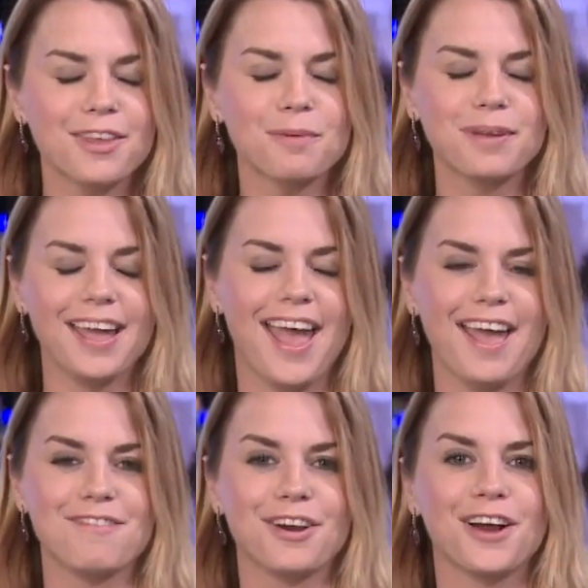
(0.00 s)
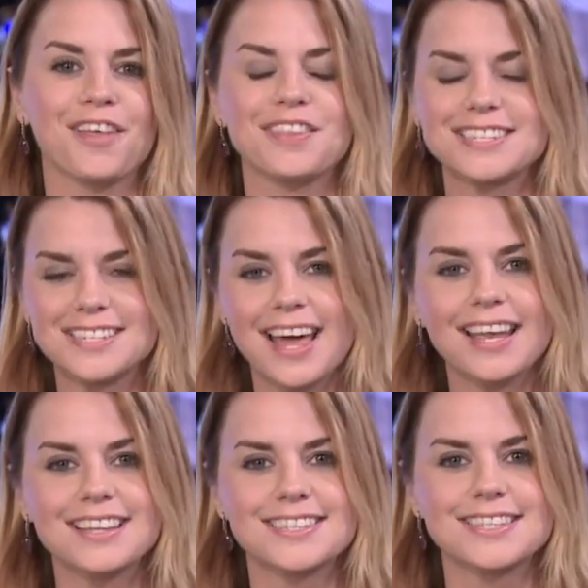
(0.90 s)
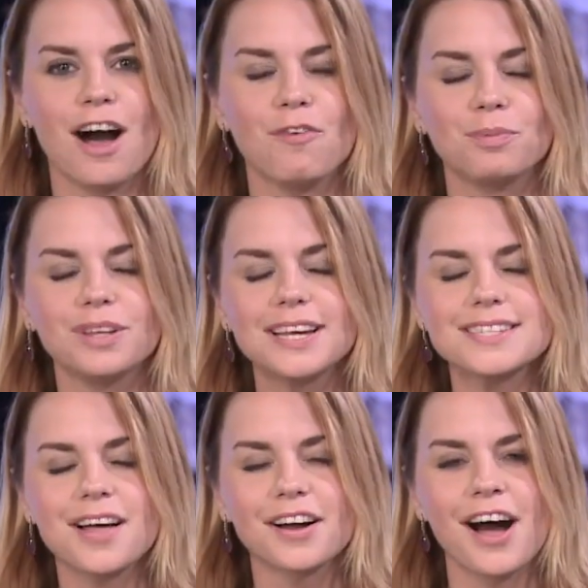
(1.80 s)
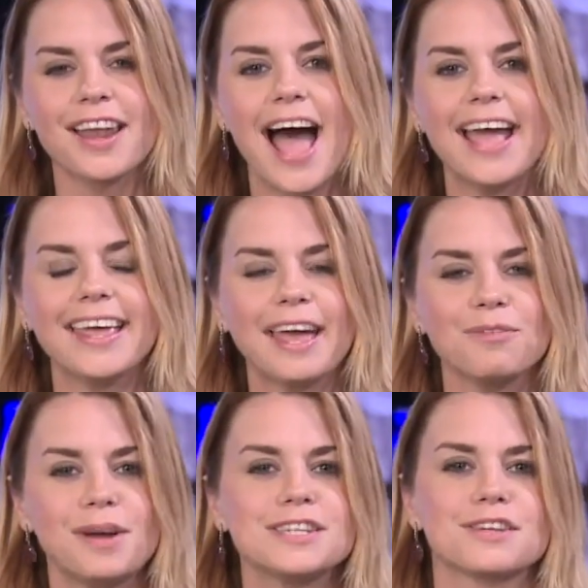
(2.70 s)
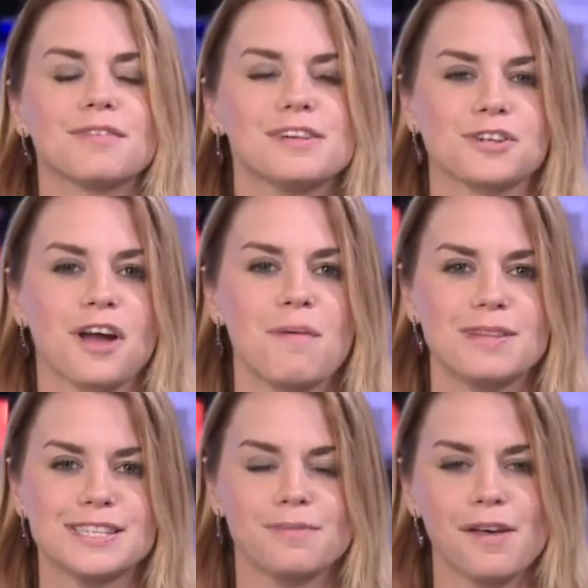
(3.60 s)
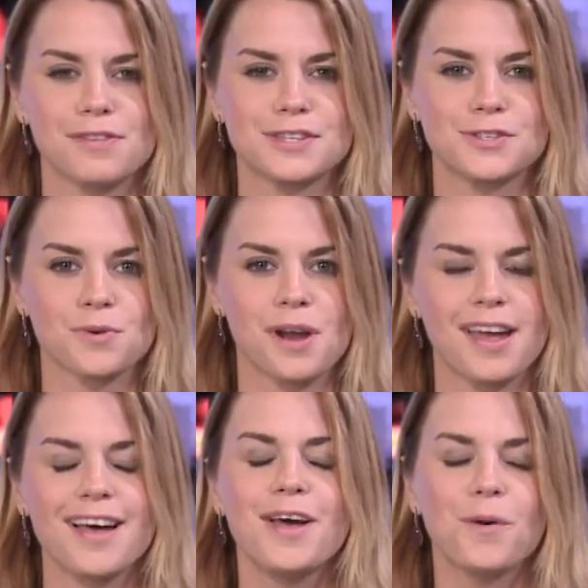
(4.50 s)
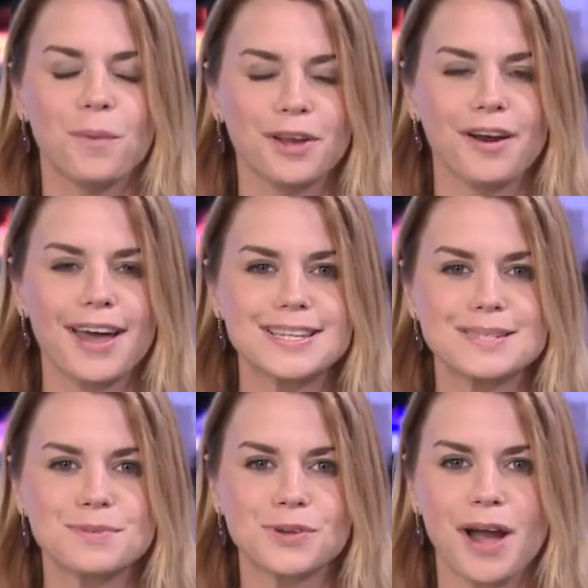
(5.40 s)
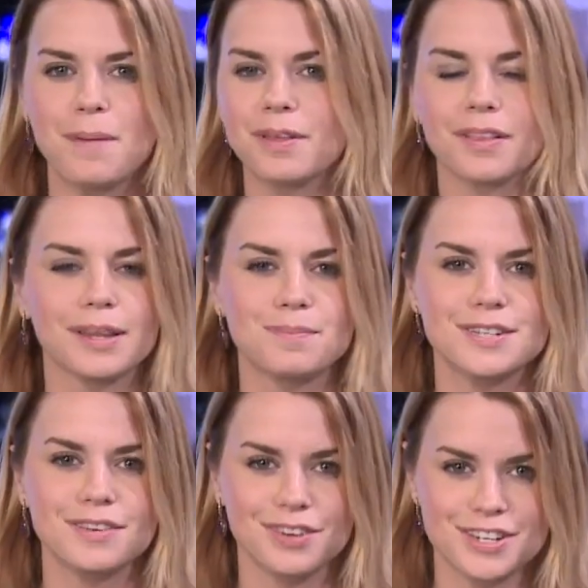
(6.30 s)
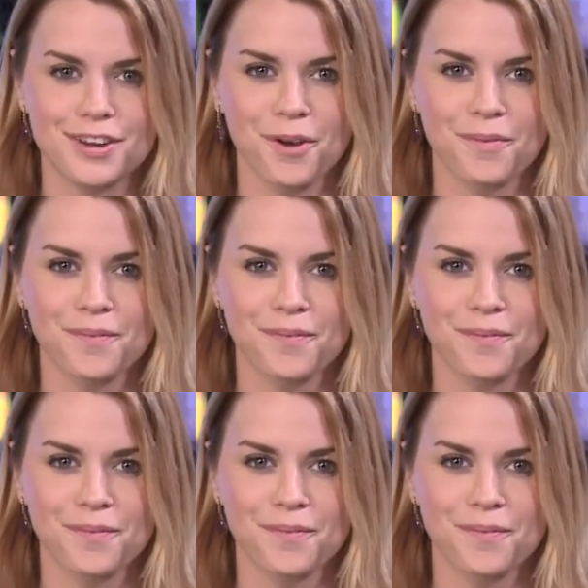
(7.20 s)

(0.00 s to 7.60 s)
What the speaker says: their behavior, the study itself. Please log on. I can't wait to read your comments about this story. While you're at it, subscribe to the Lip TV too.